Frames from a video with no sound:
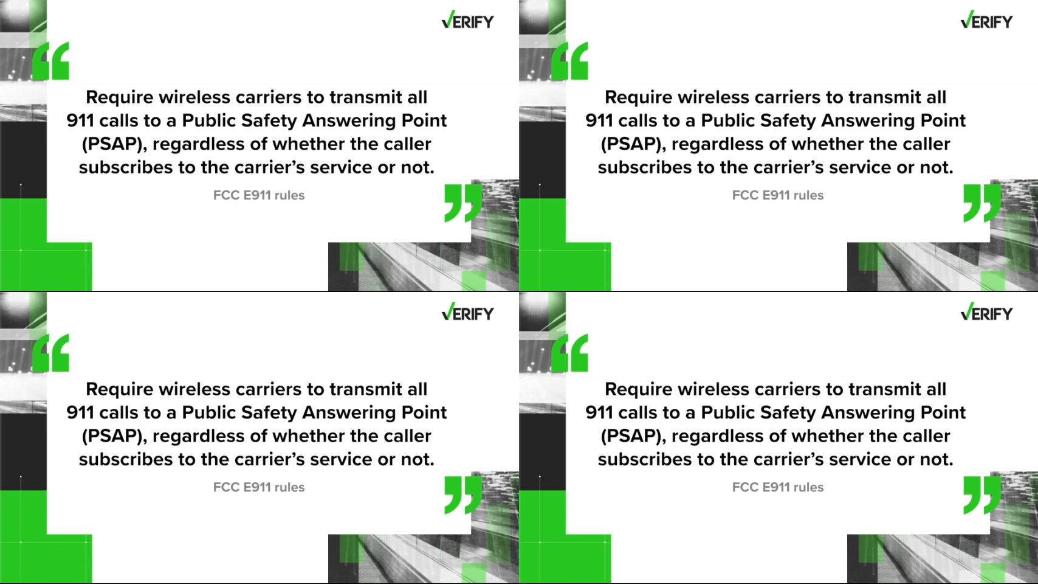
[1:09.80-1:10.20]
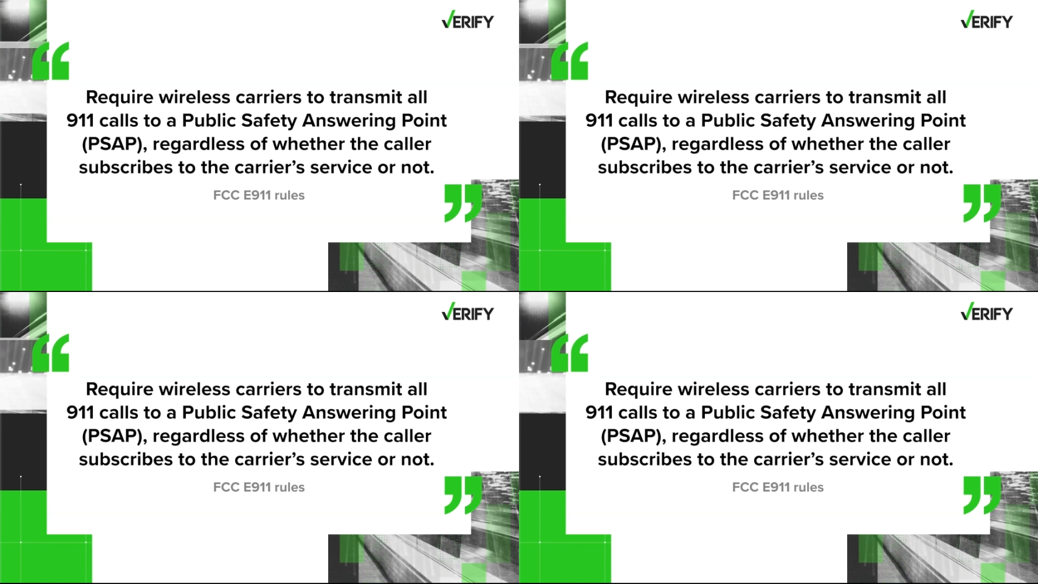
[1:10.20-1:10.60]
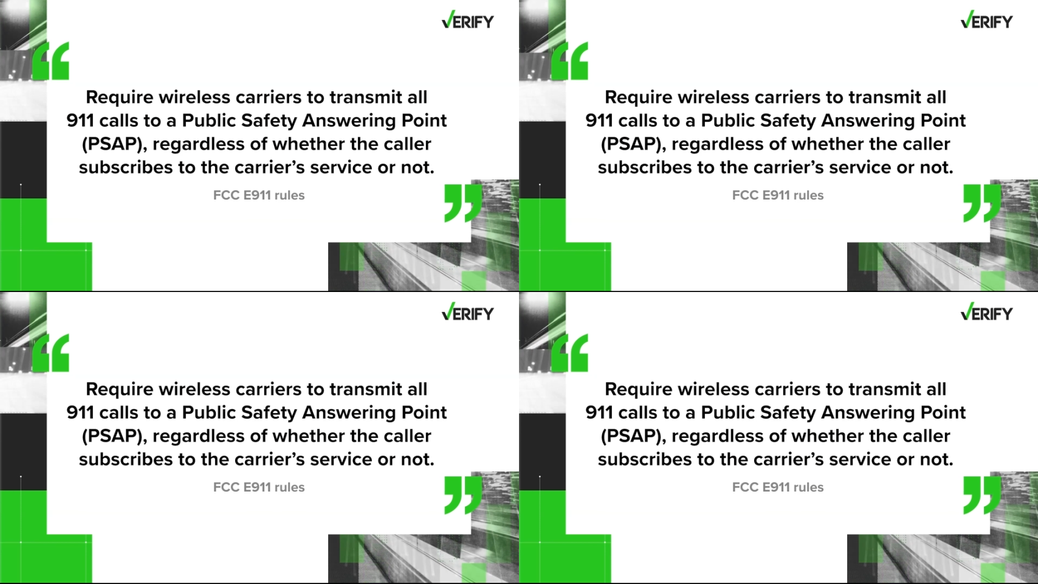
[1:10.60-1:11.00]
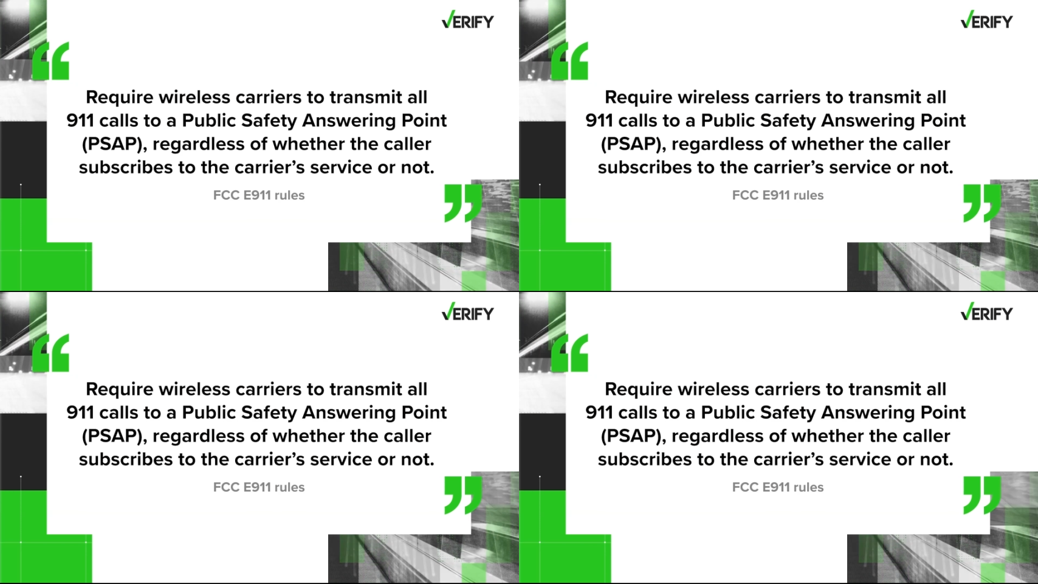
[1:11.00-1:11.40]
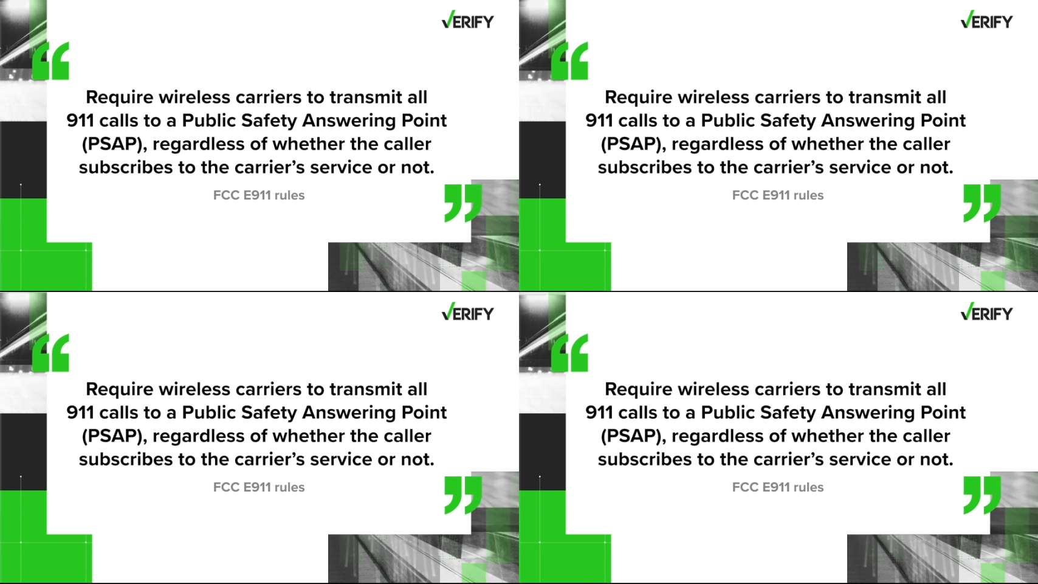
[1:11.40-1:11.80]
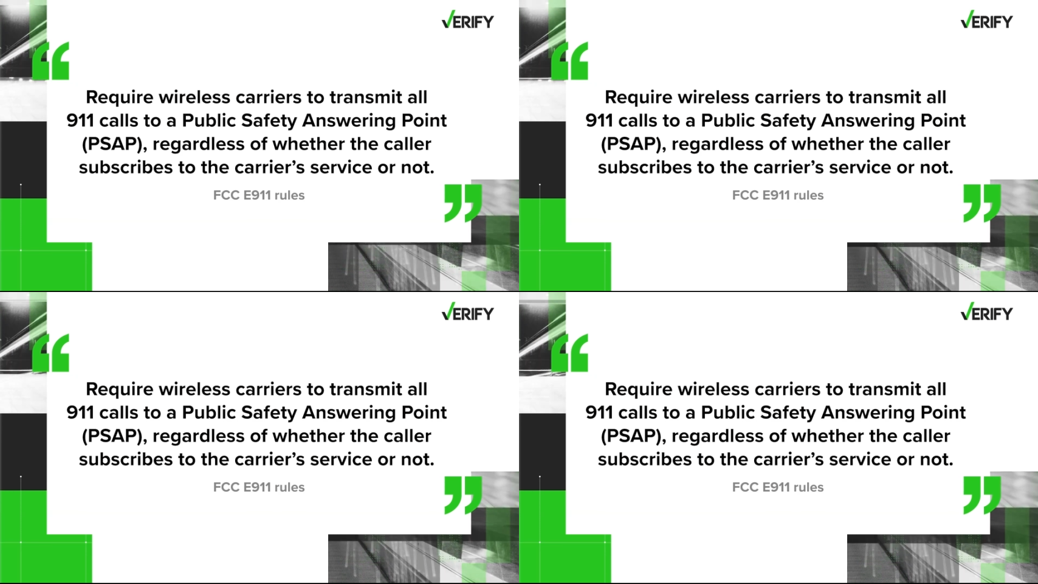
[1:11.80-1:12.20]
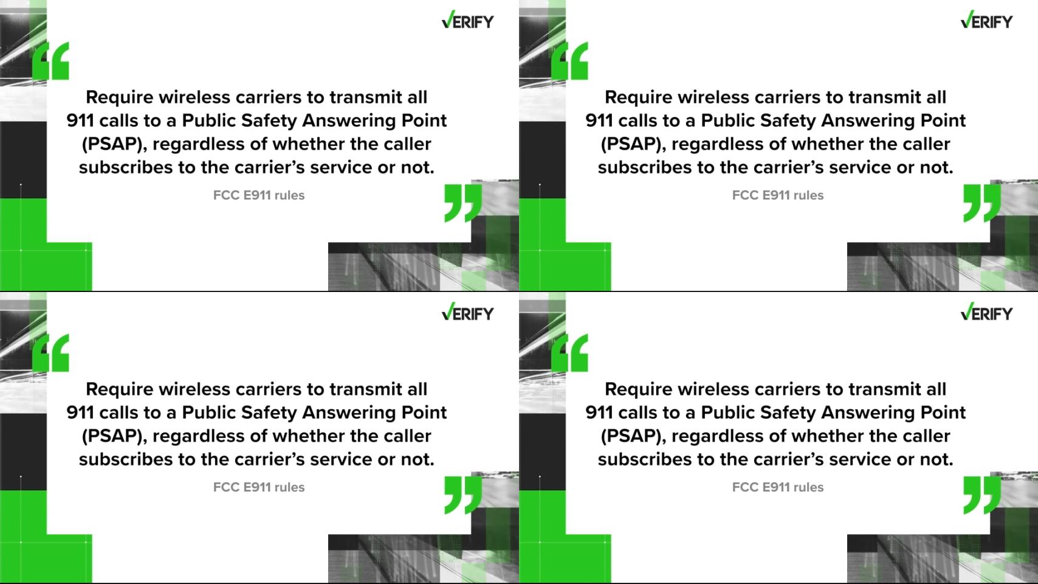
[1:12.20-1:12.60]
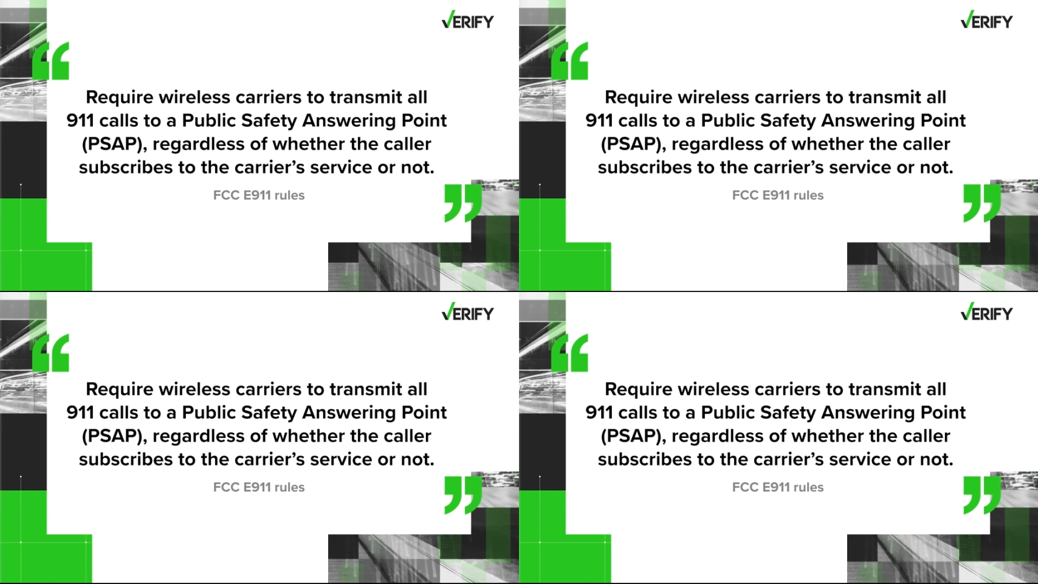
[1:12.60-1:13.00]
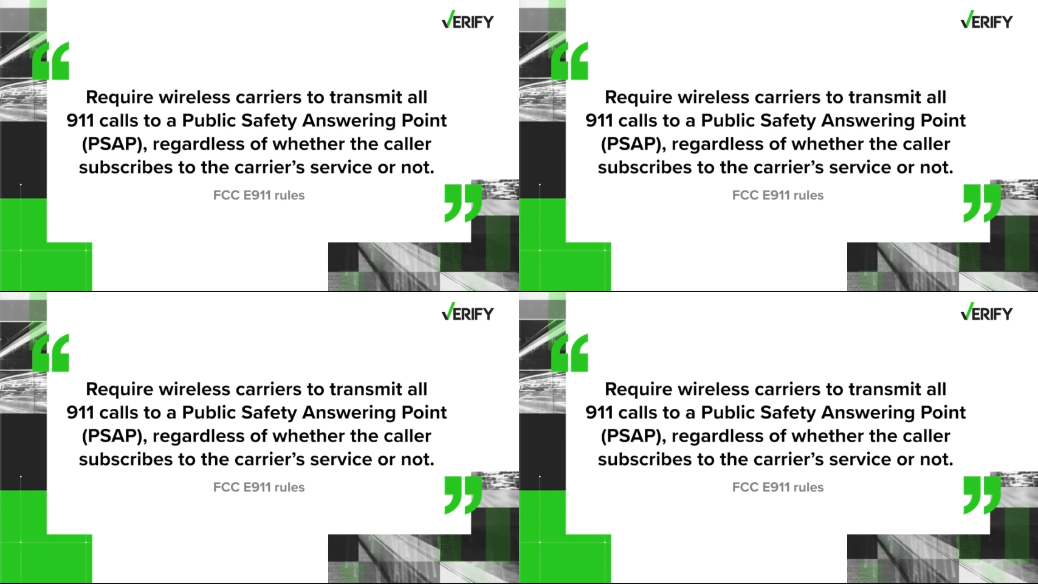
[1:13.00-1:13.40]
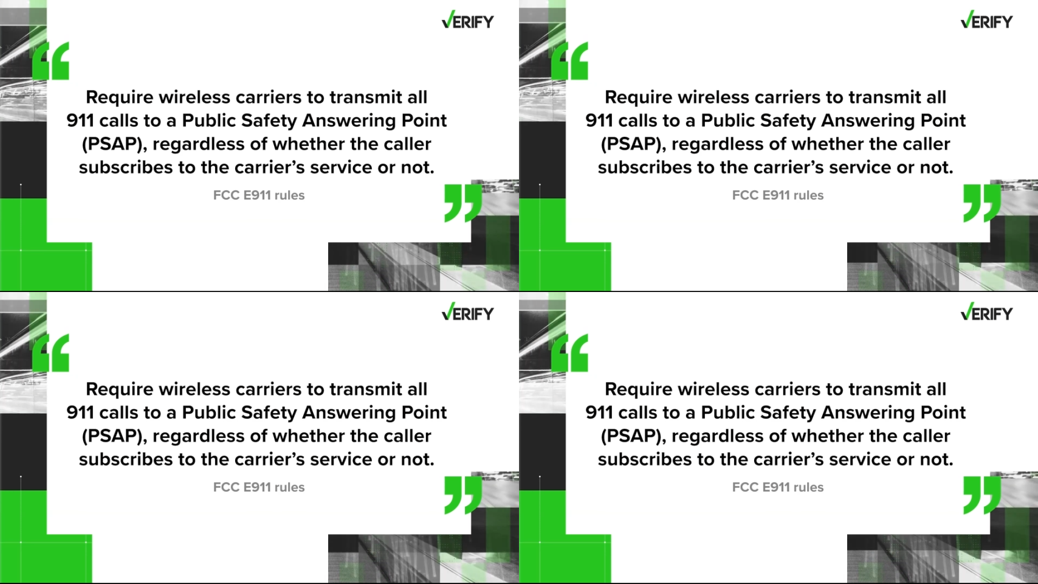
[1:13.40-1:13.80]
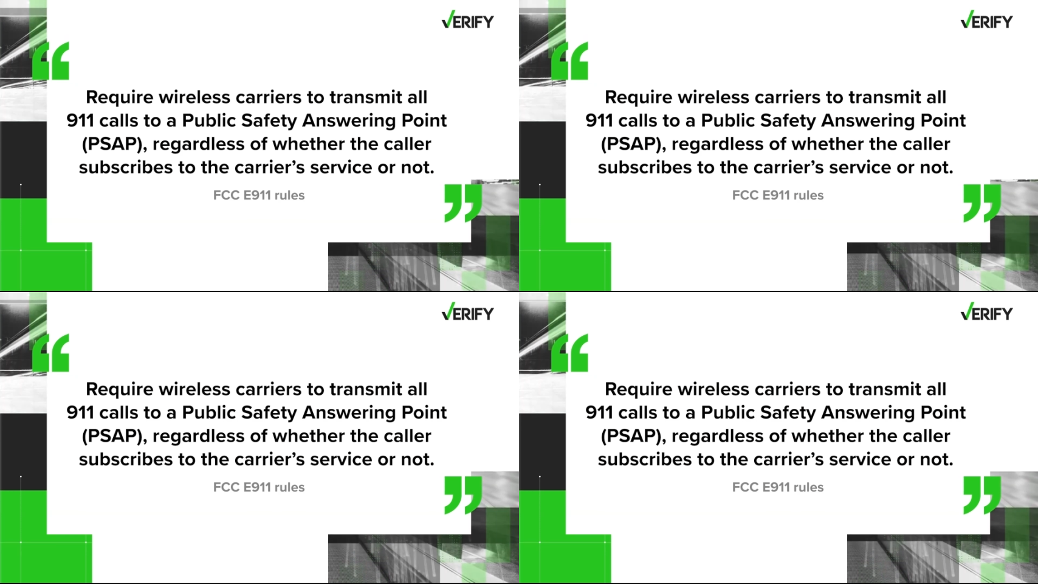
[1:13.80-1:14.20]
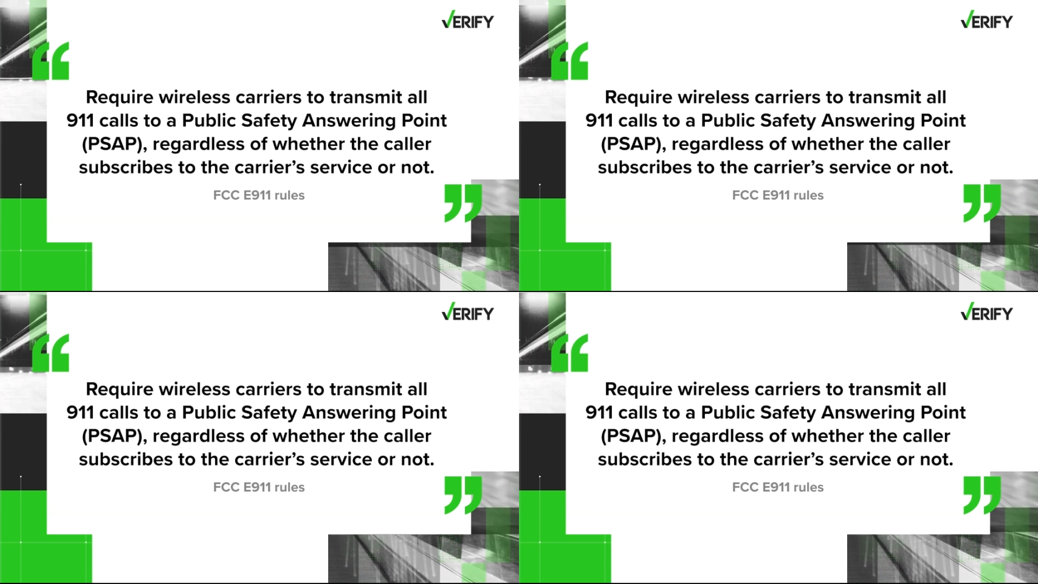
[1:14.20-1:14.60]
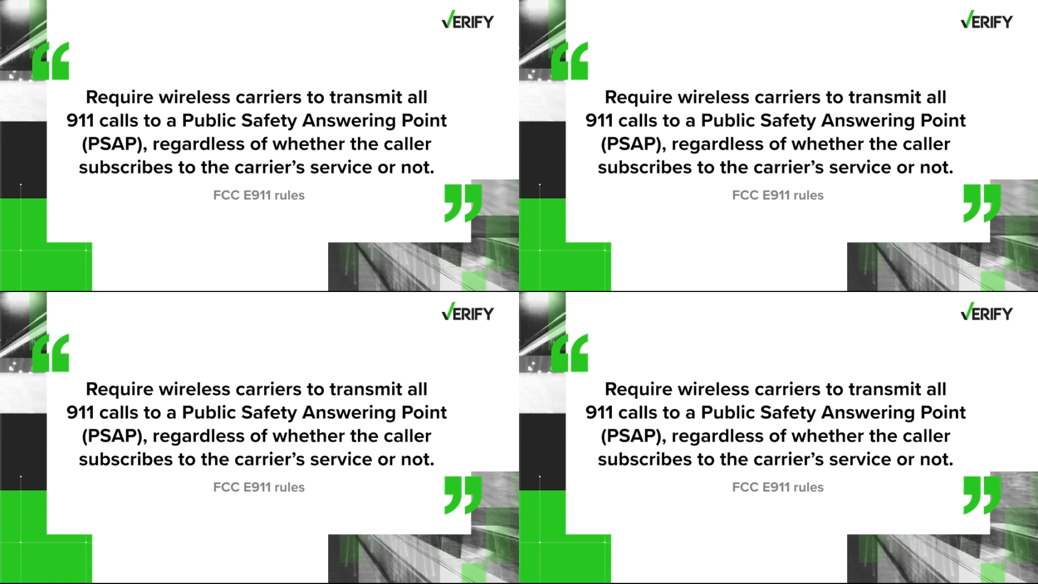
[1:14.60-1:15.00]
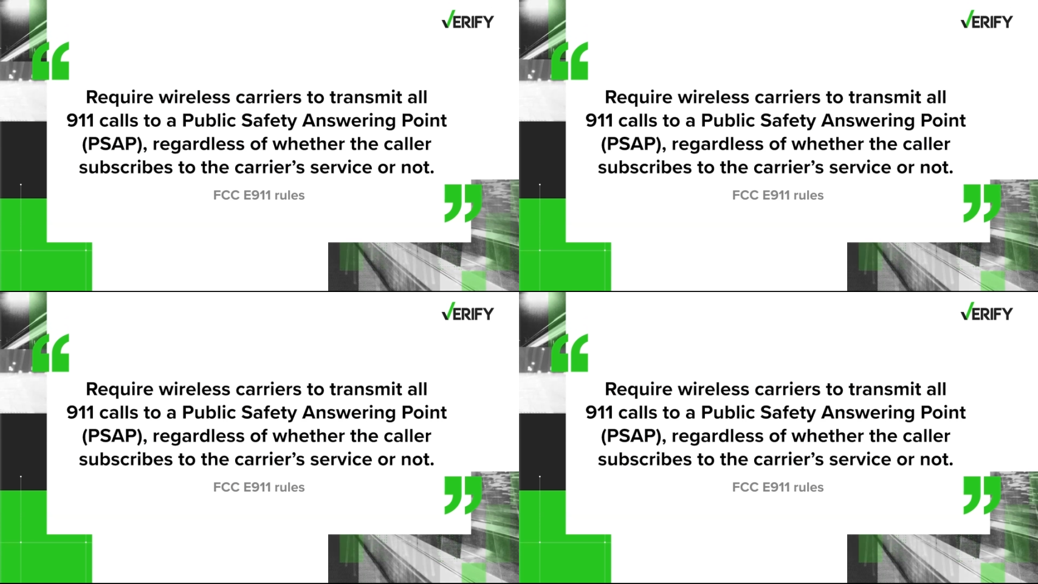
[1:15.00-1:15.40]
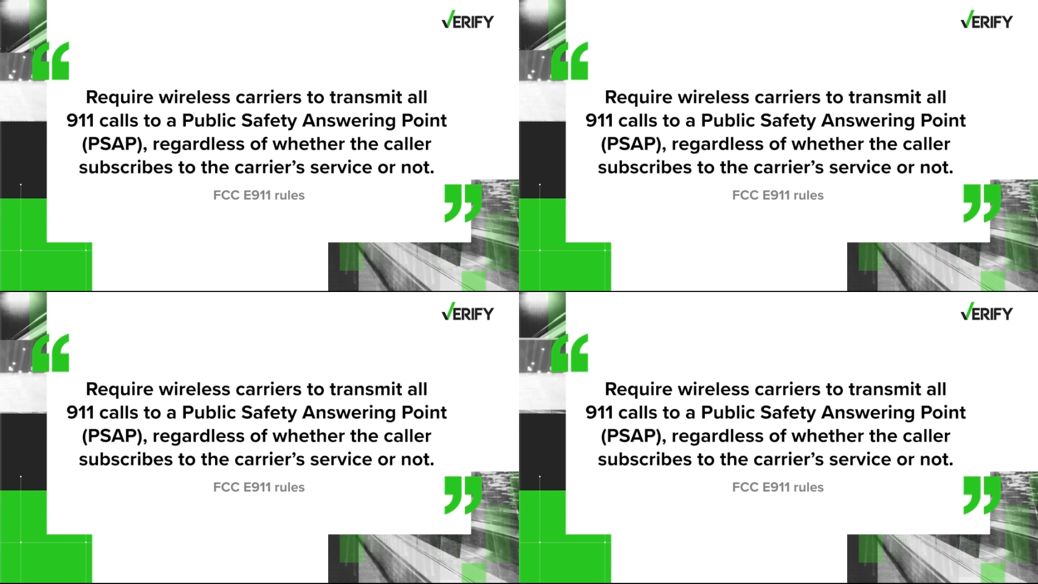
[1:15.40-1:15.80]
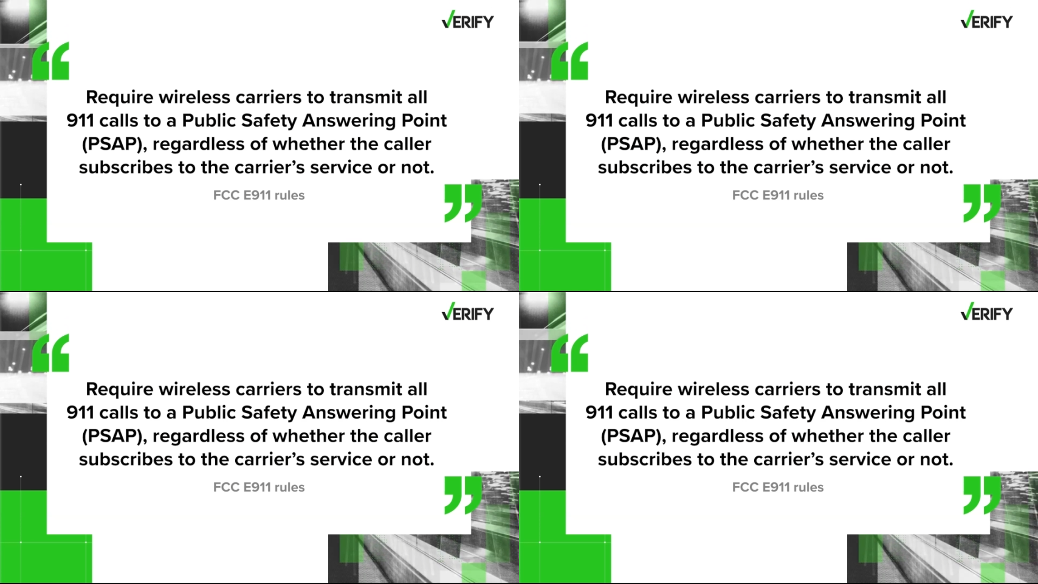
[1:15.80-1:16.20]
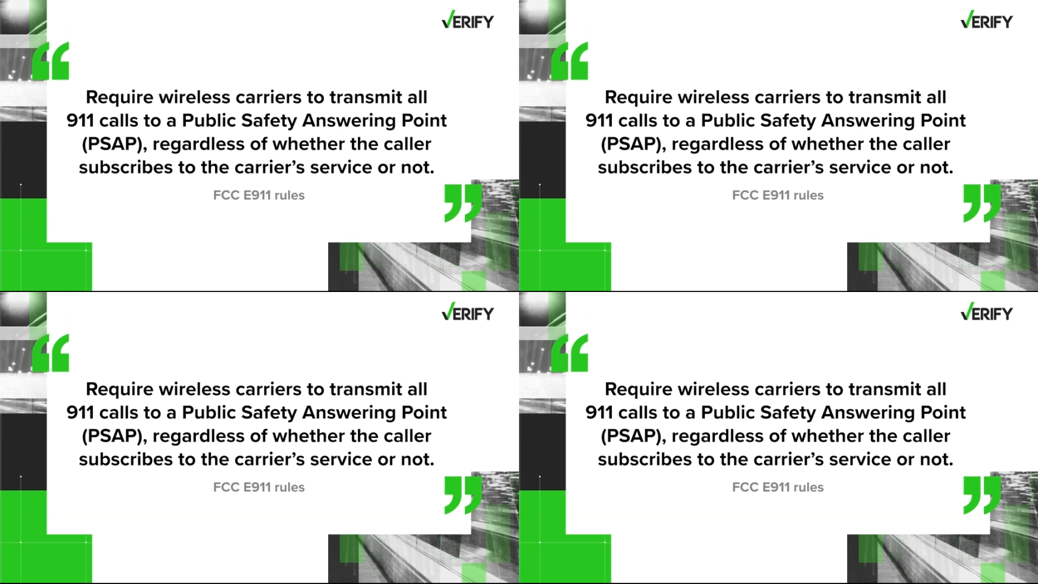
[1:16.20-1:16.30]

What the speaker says: Nobody's mouth can be seen.